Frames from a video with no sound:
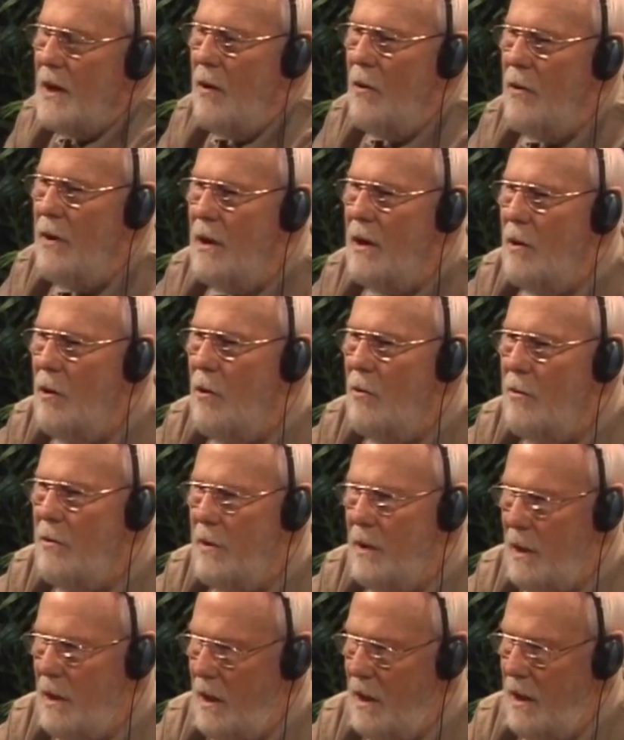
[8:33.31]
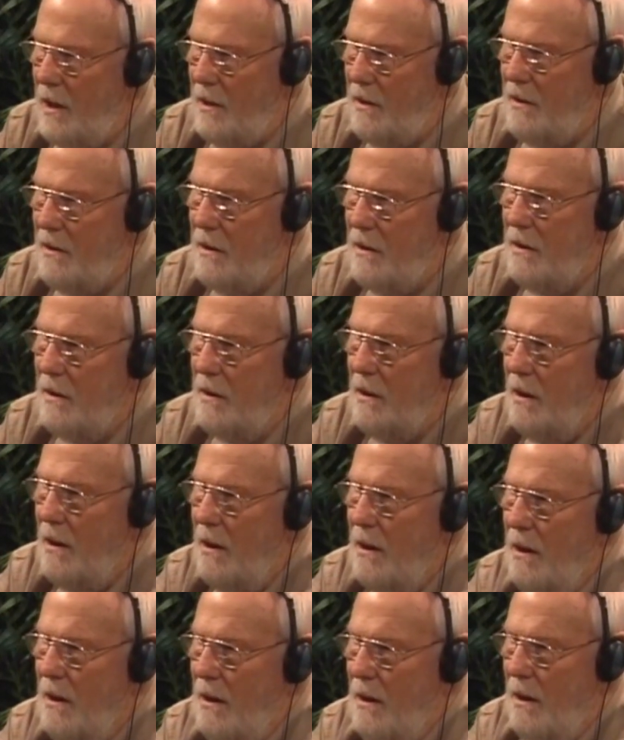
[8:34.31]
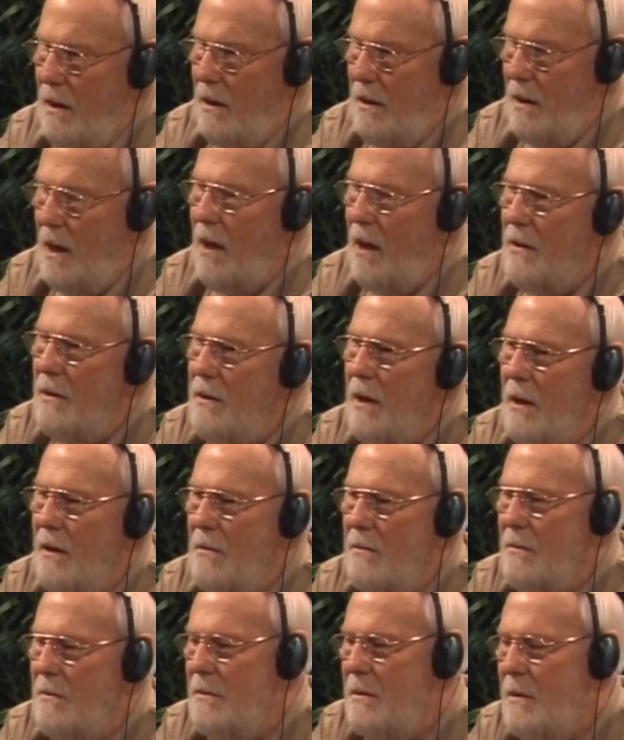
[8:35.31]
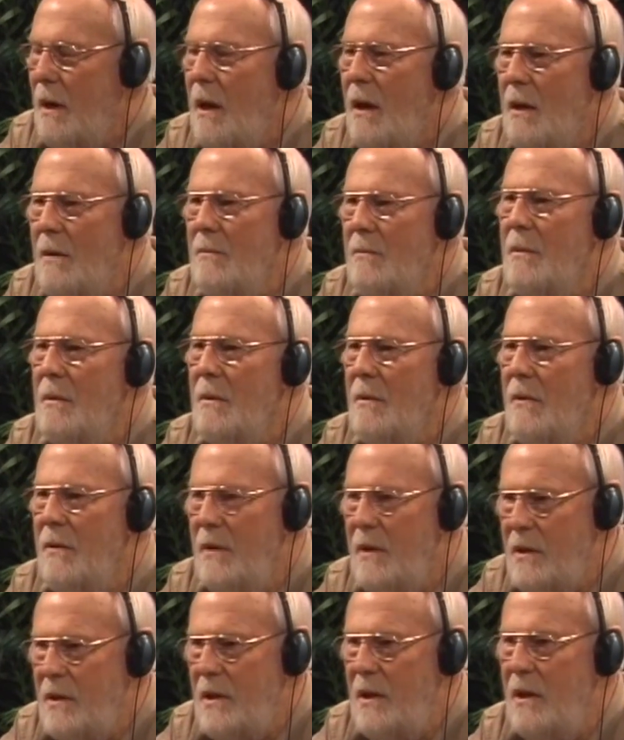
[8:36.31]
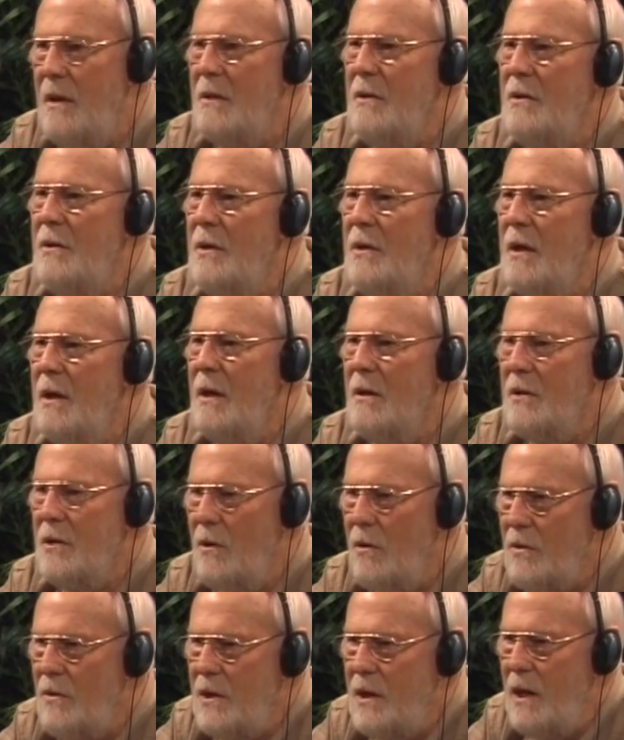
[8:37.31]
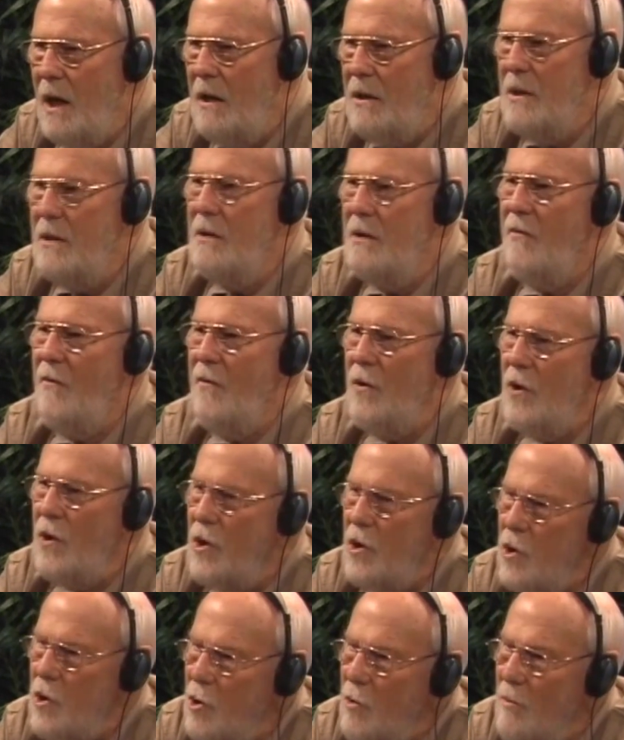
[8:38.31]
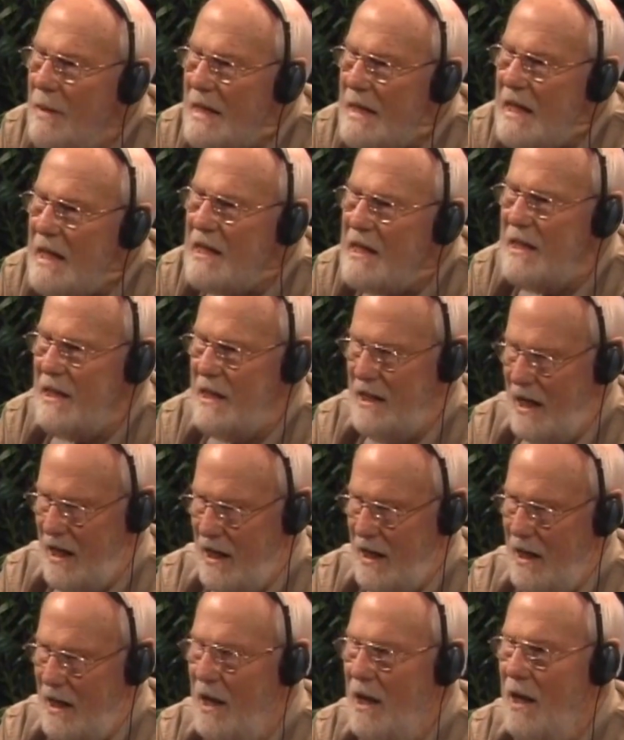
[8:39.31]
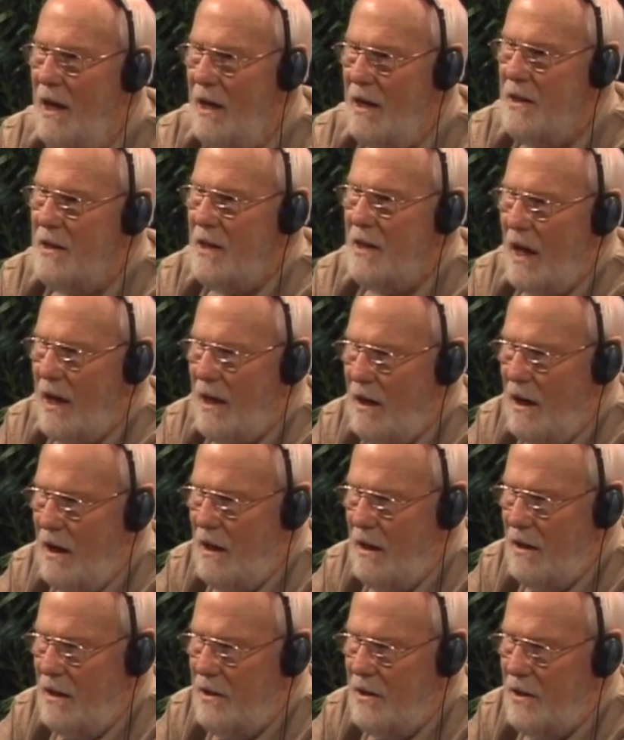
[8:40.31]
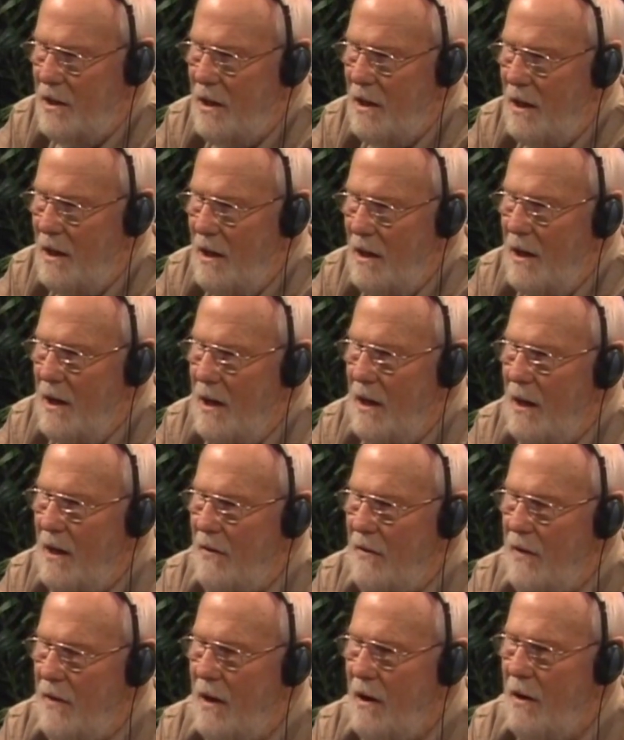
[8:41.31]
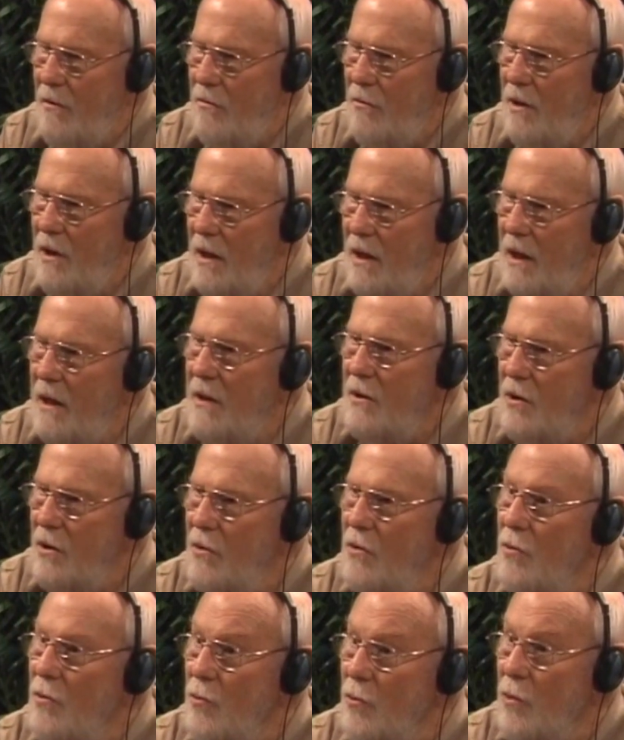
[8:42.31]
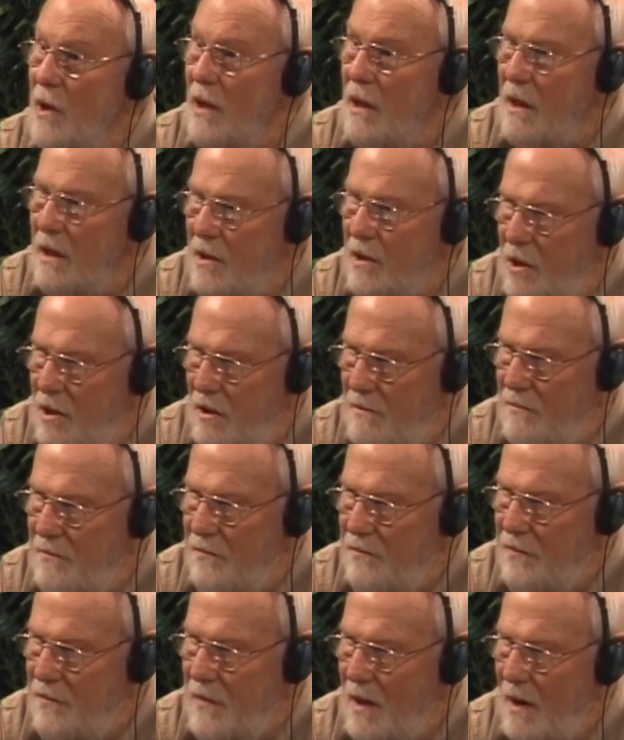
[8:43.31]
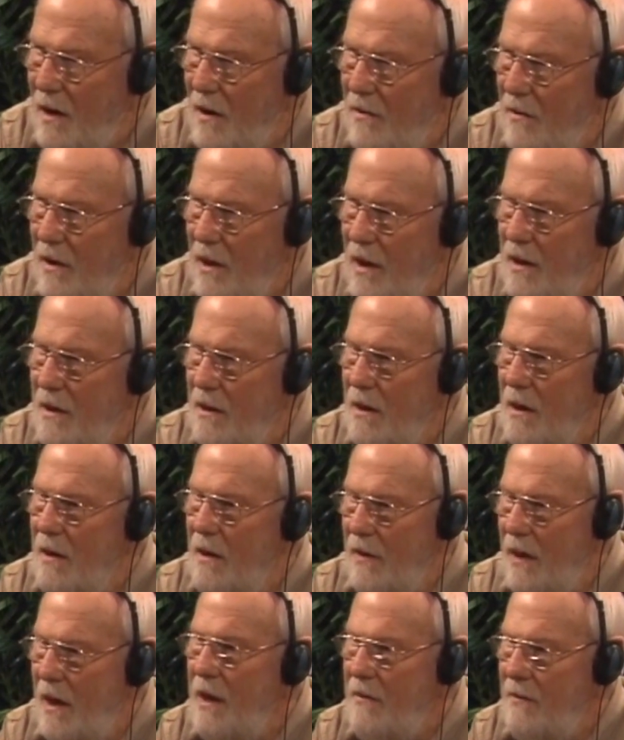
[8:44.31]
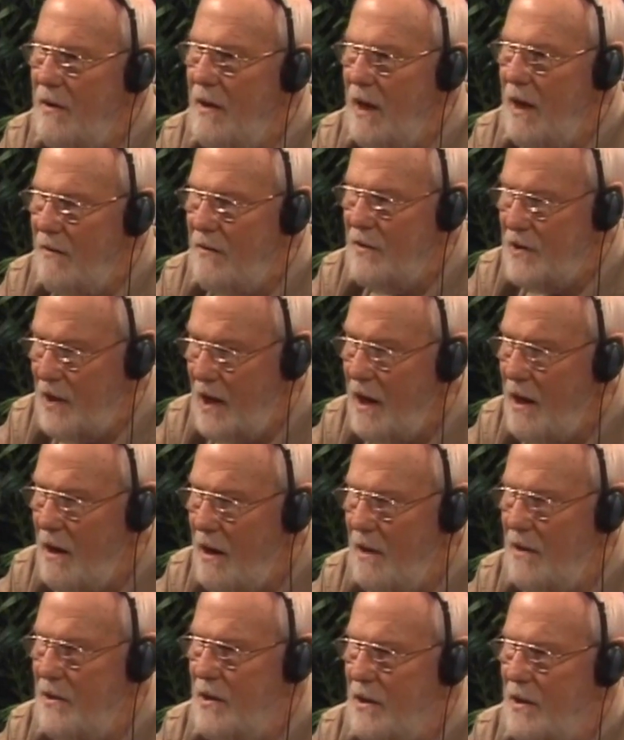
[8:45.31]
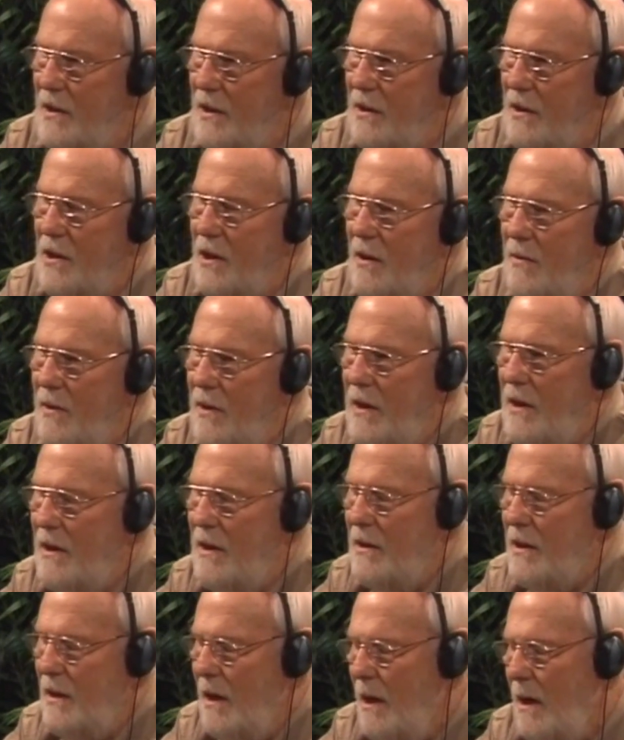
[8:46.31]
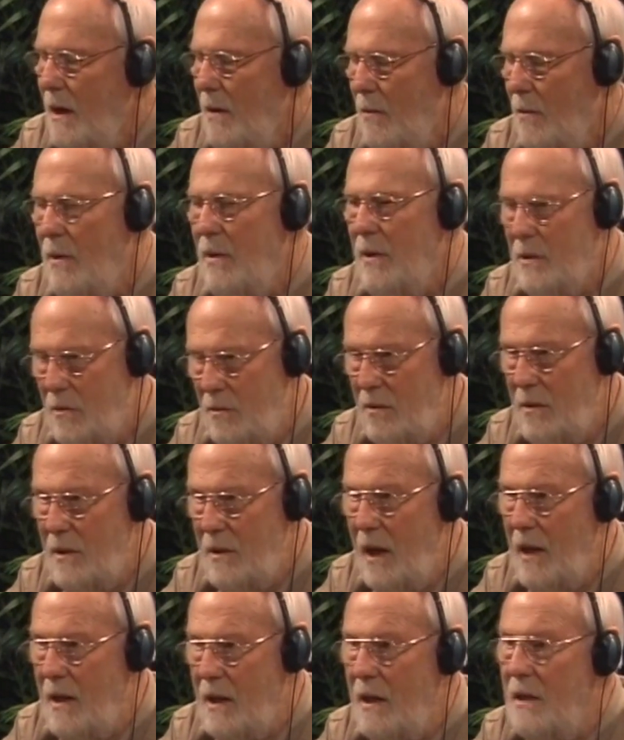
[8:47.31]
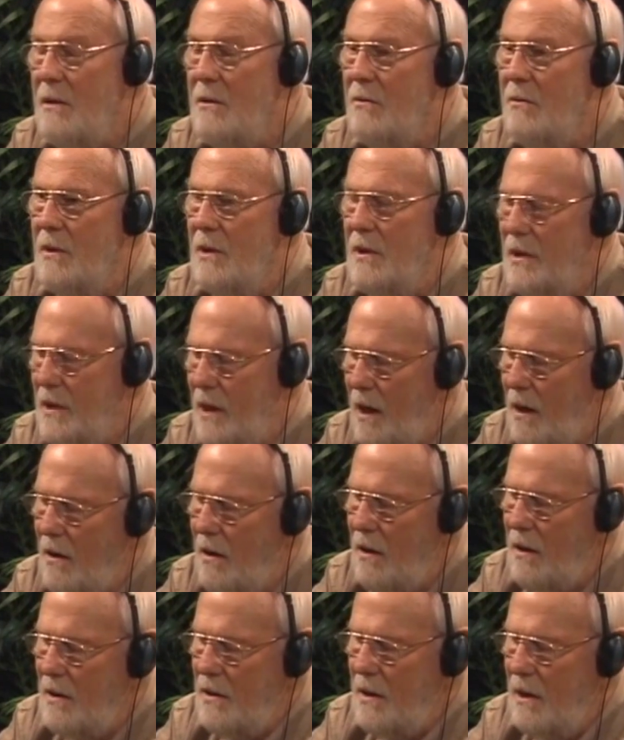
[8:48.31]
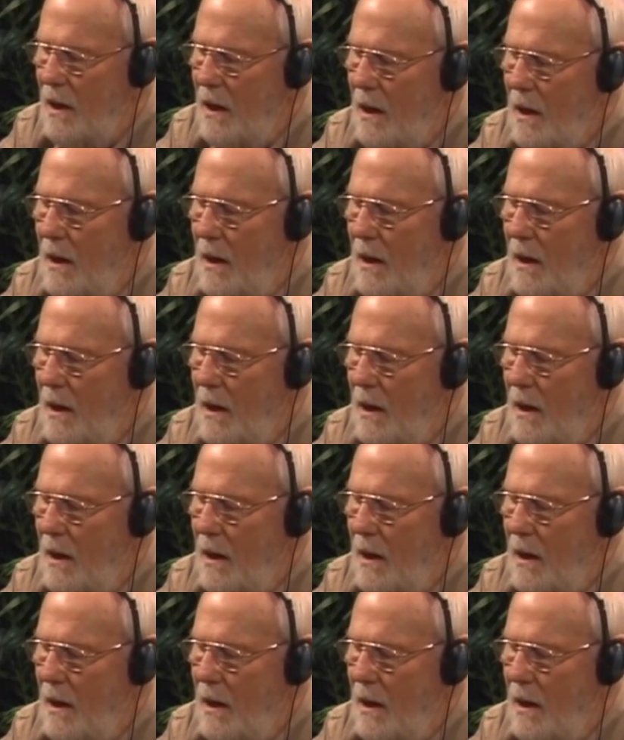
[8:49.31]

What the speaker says: Oh, they lower the lights. Now, Tom, this is the Association for Humanistic Psychology, mm-hmm. and they are really into religion, all mm-hmm. right? They even have seances at some of these. Well, this was getting into a seance.